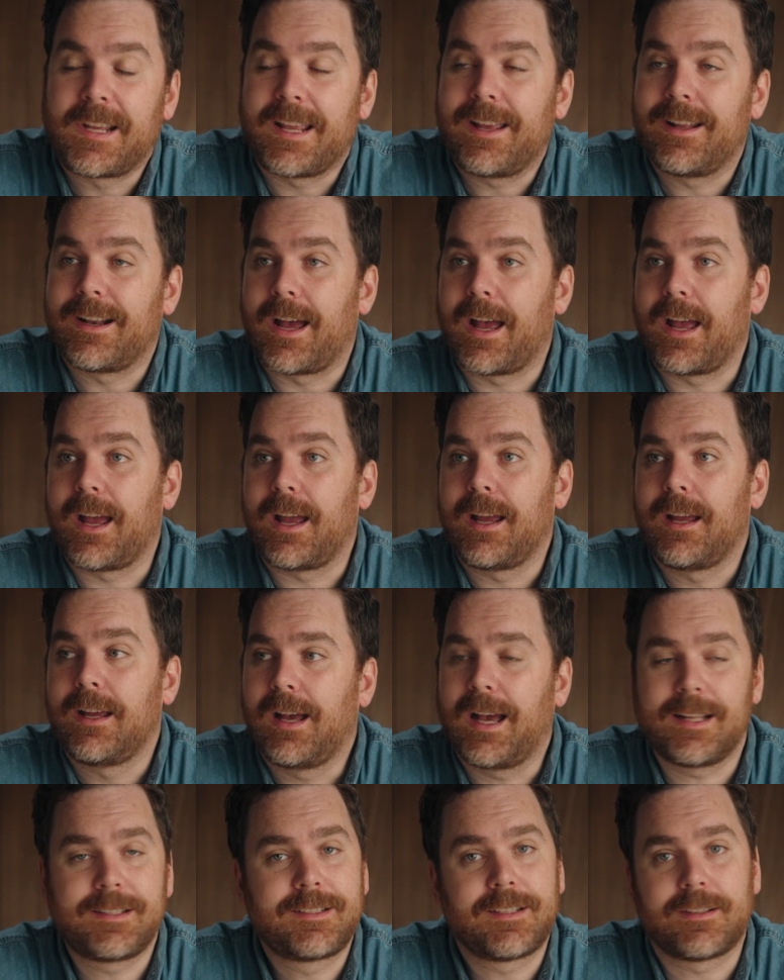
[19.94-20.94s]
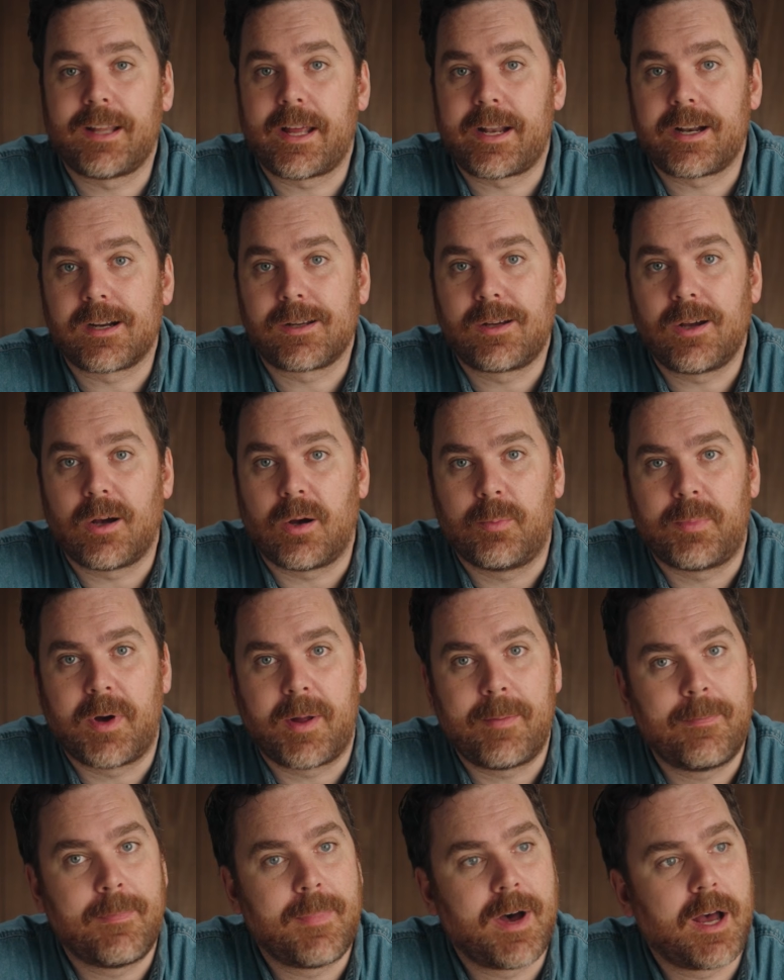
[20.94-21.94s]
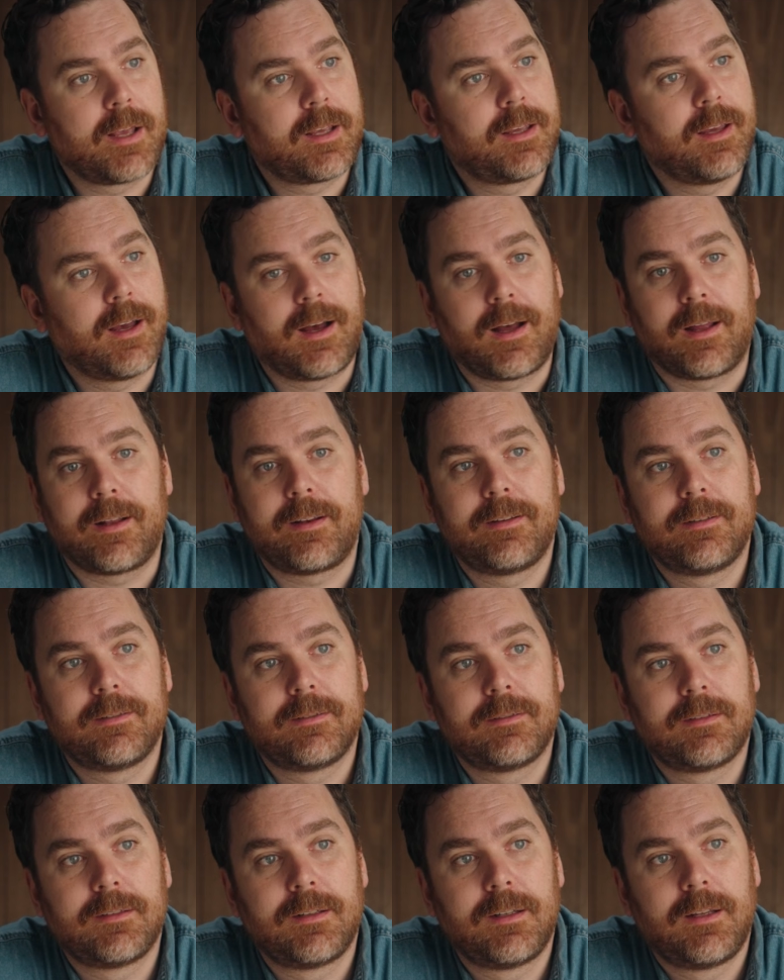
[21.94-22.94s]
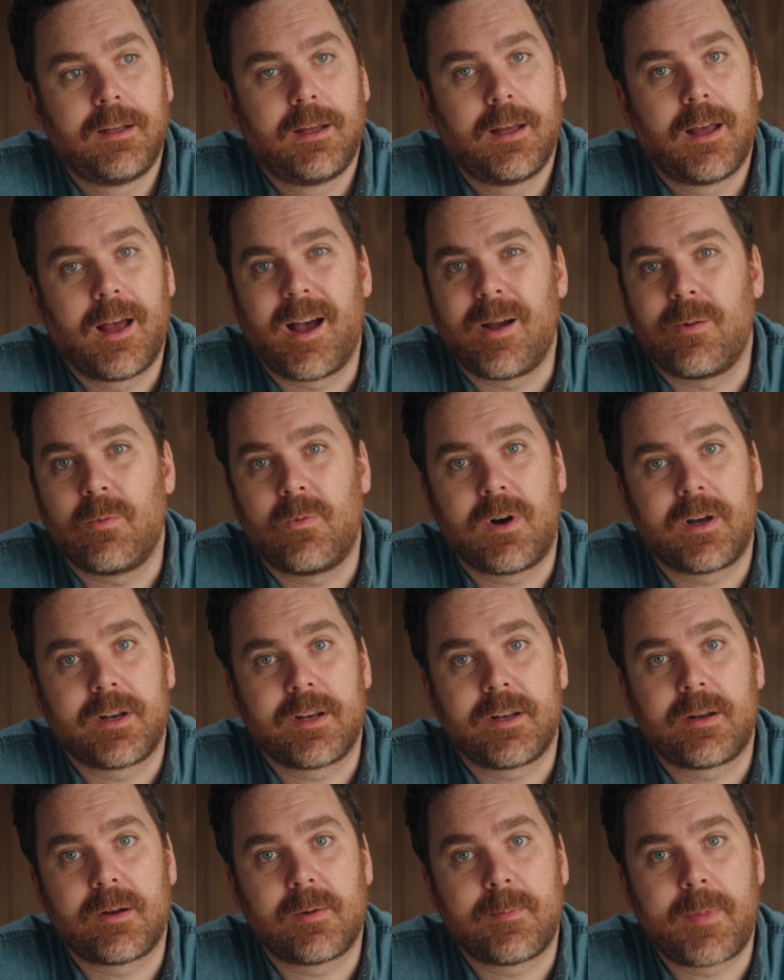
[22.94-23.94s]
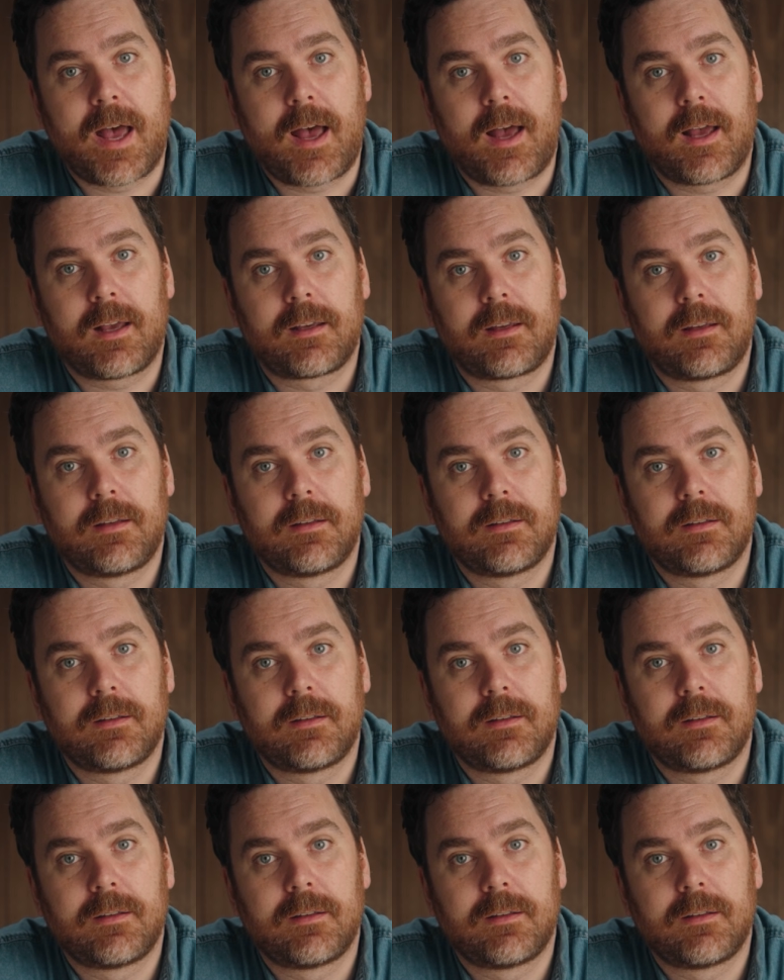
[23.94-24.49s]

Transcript: and I had to let her go, but my God, I wanted her back.